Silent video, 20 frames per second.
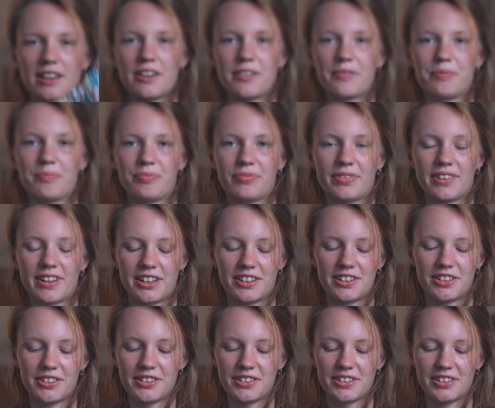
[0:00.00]
I
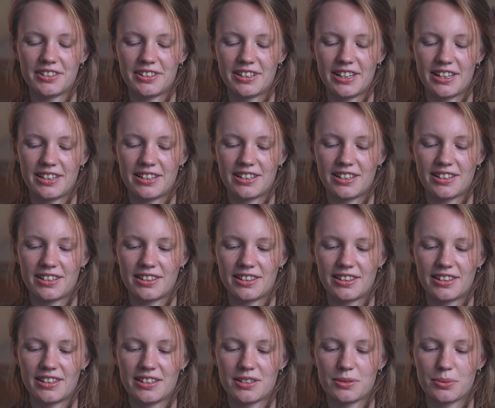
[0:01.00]
told you that
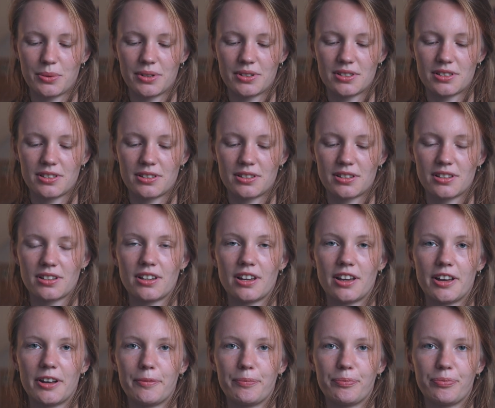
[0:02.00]
this was
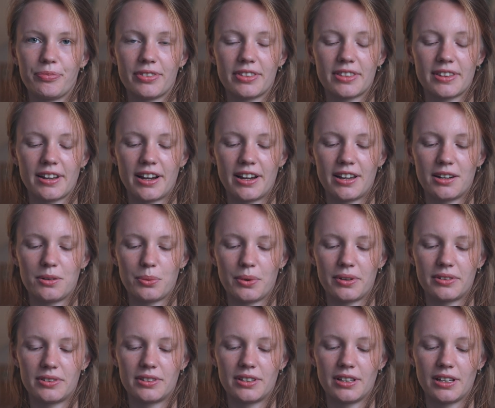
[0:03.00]
dyed
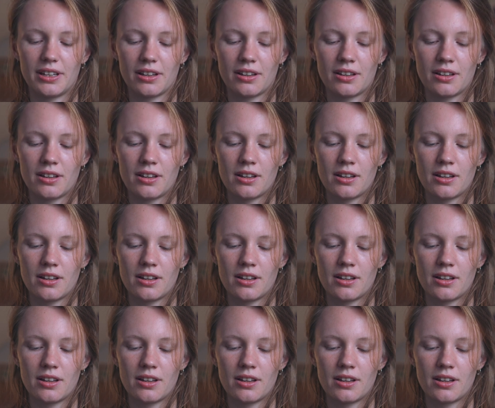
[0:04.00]
with the